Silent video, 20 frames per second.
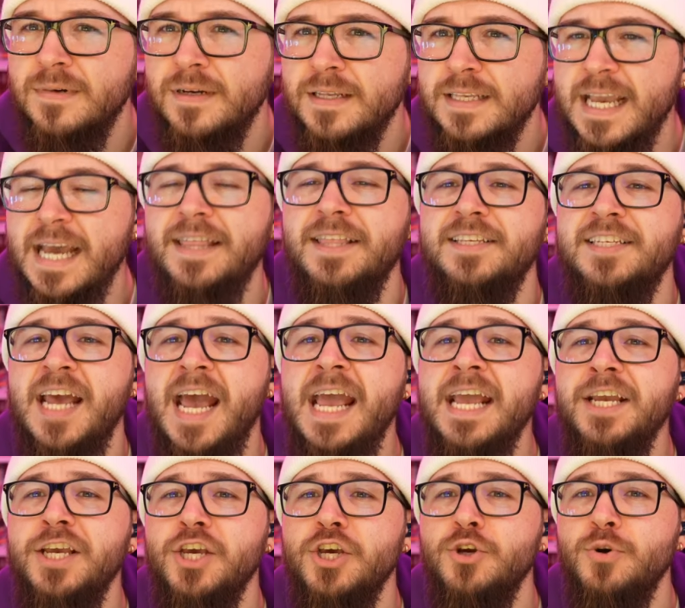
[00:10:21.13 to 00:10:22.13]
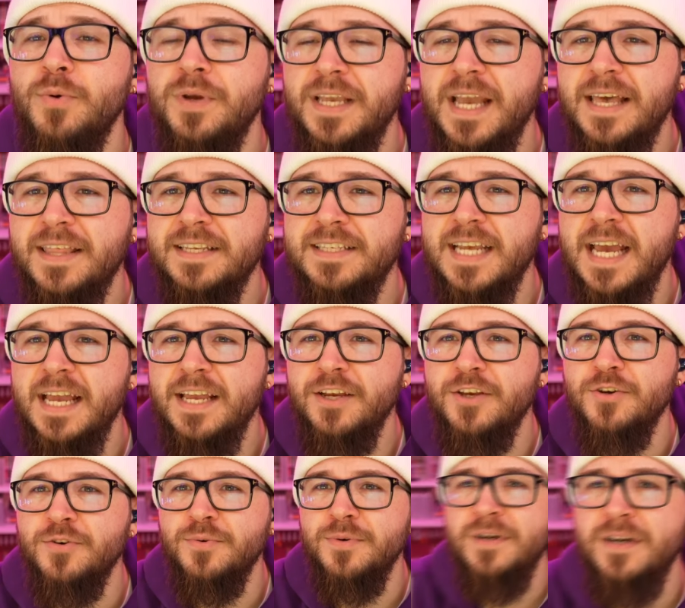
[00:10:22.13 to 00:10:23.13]
Yeah, the Tengu. Yeah, the
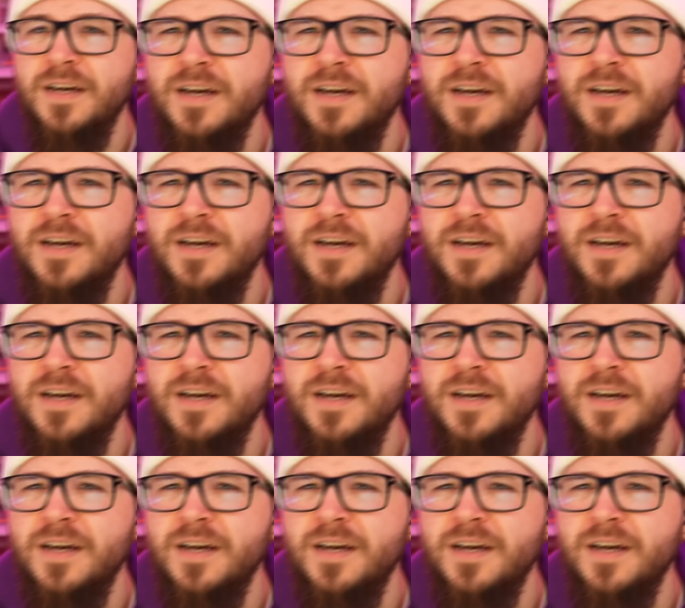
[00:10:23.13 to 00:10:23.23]
Tengu.